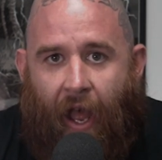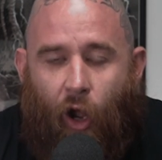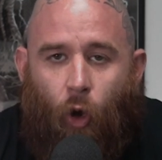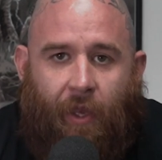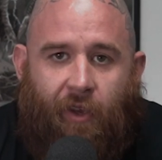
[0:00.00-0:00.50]
I
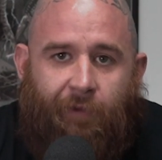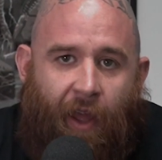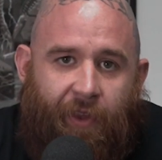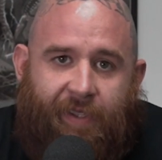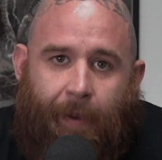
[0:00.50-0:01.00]
hope that you
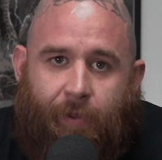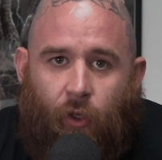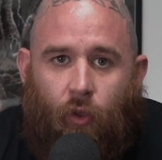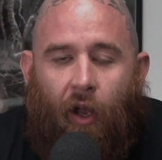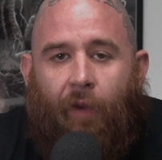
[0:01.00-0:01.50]
found this
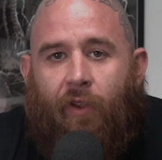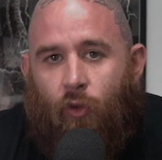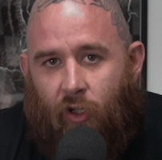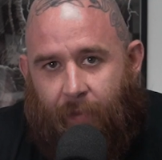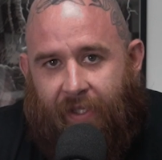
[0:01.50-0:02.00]
episode of the
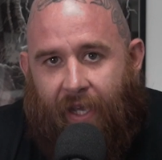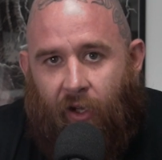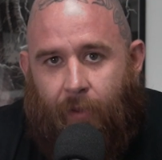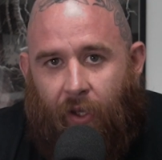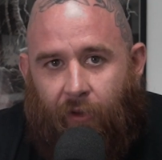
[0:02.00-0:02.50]
Norse
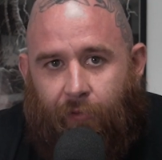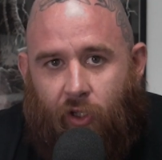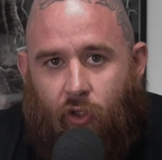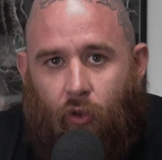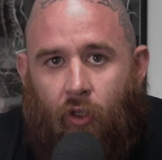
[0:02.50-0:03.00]
Mentality
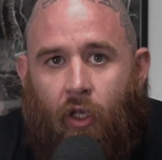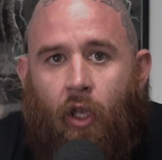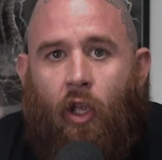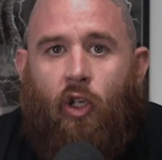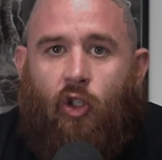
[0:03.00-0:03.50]
beneficial.
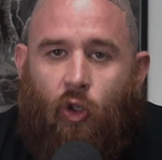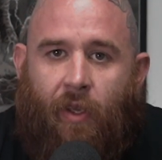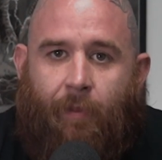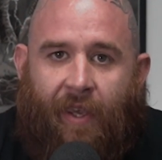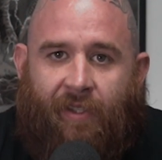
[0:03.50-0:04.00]
Shoot
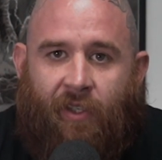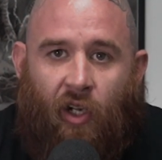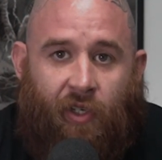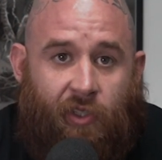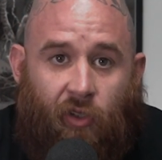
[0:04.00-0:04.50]
me a message
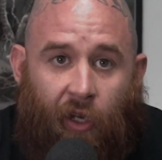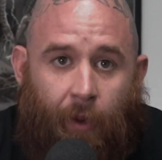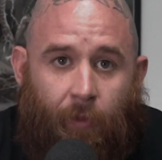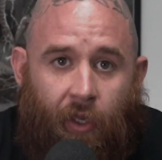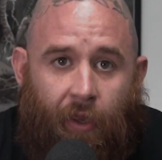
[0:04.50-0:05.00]
on
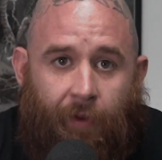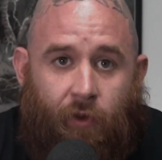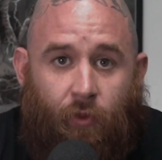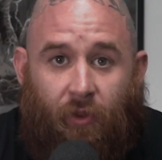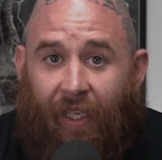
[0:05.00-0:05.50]
Instagram if
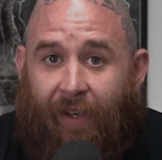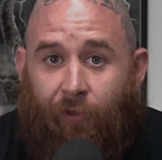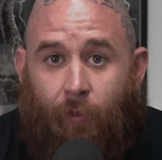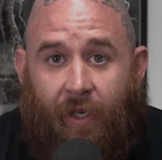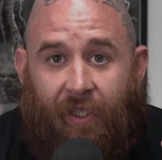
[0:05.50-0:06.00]
you would like
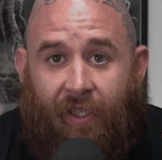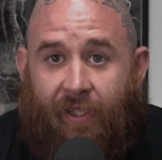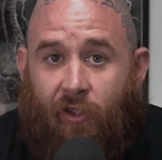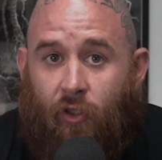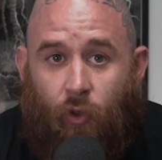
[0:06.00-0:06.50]
for me to
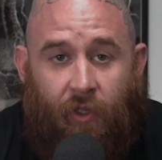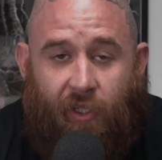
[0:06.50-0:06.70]
continue doing